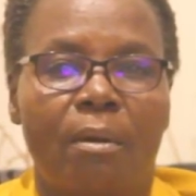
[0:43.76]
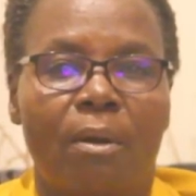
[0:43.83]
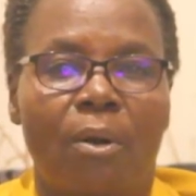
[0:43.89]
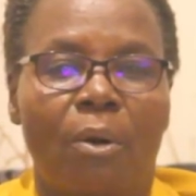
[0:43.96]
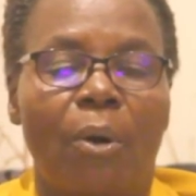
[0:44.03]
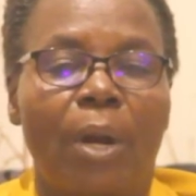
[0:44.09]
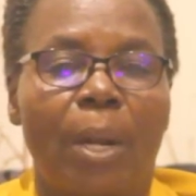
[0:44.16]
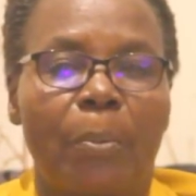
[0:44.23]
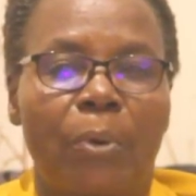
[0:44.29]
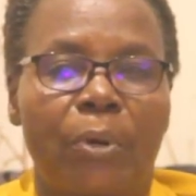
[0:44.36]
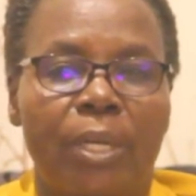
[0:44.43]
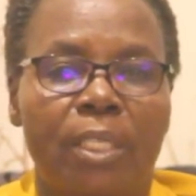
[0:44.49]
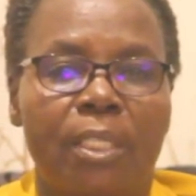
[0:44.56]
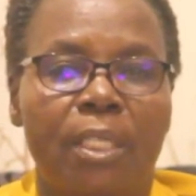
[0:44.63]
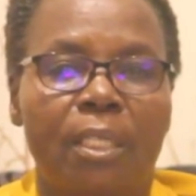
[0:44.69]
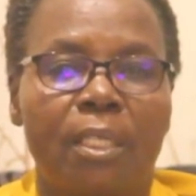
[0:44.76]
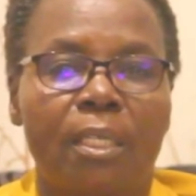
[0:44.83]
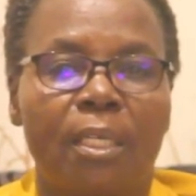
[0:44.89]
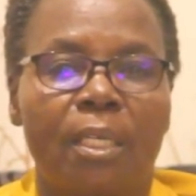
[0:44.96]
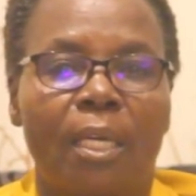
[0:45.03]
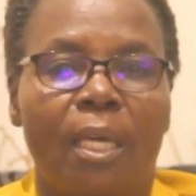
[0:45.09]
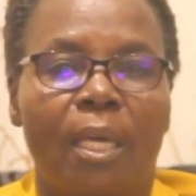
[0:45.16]
collaborating
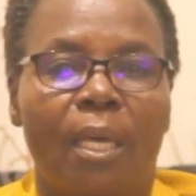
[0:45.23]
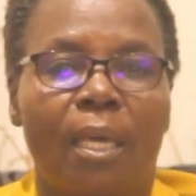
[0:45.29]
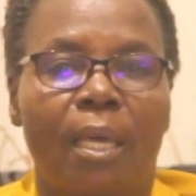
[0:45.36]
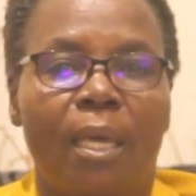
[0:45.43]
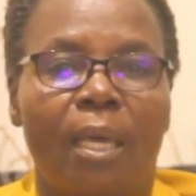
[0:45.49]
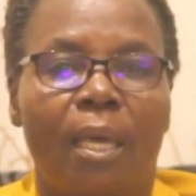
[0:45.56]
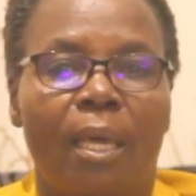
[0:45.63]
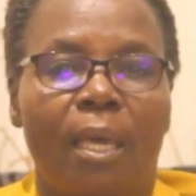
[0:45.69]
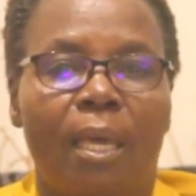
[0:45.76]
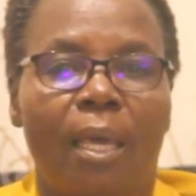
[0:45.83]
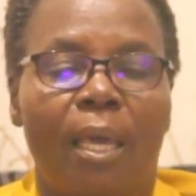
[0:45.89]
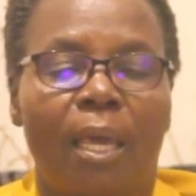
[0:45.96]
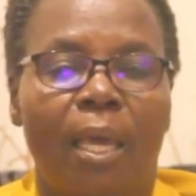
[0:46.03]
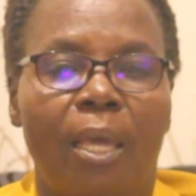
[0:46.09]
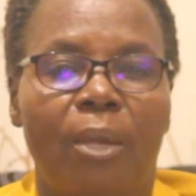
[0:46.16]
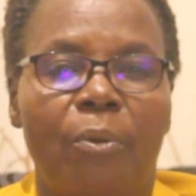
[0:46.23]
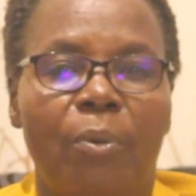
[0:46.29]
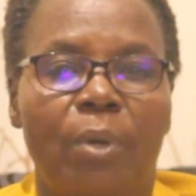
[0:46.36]
and